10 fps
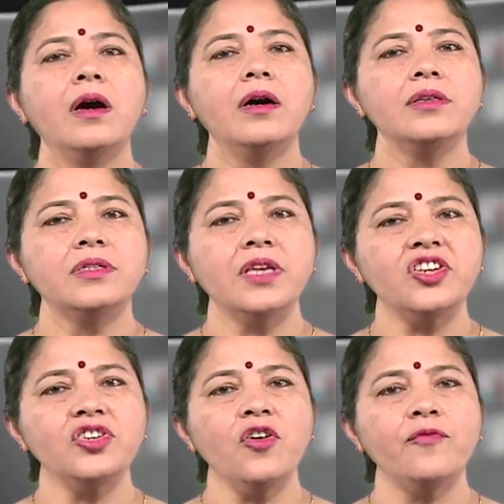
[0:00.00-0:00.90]
A
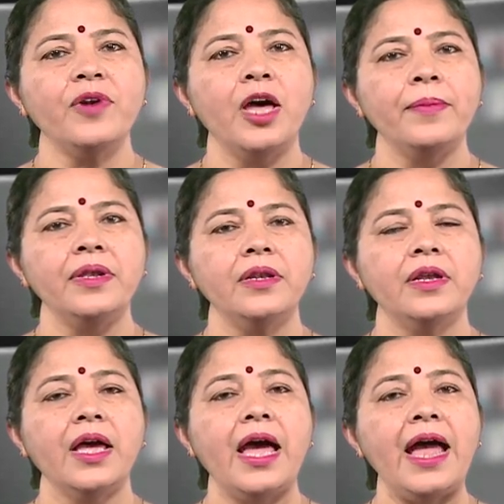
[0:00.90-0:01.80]
section of Brahmin
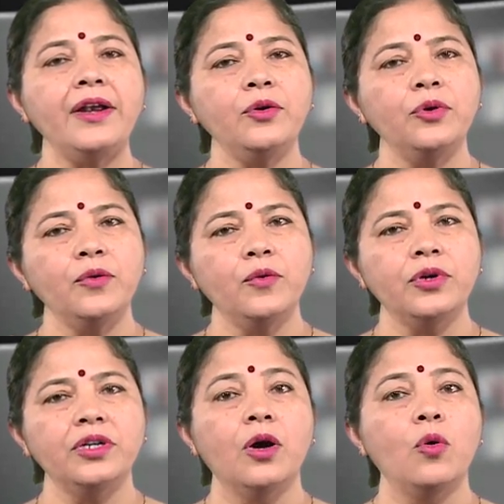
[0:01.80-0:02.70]
had to
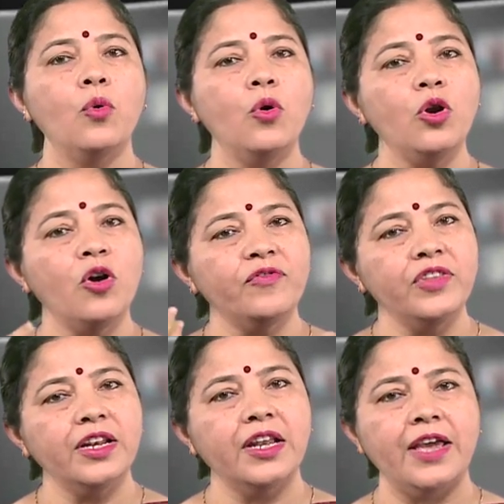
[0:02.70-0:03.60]
devote the whole of
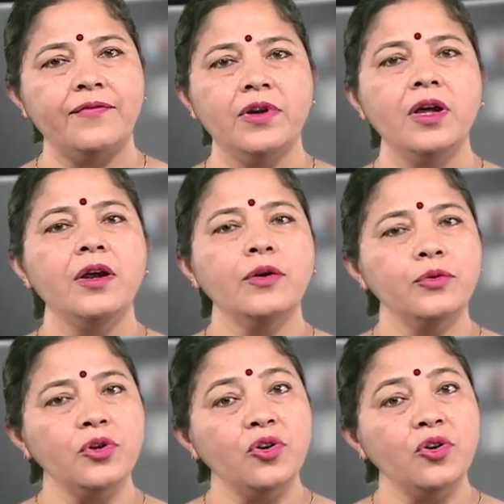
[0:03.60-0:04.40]
their life to the